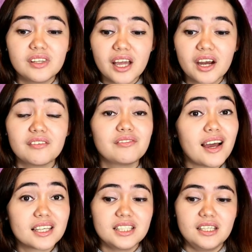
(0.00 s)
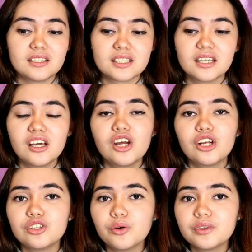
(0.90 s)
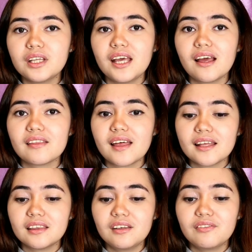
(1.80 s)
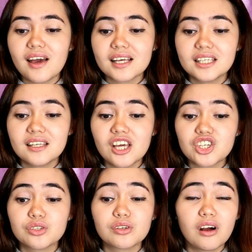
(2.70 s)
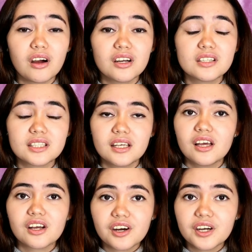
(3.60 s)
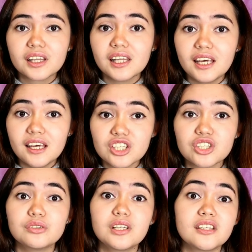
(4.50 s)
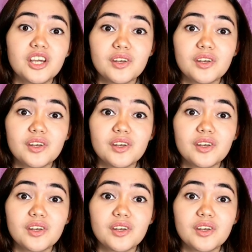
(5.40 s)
their vaccines, noting that the vaccination cards currently issued in the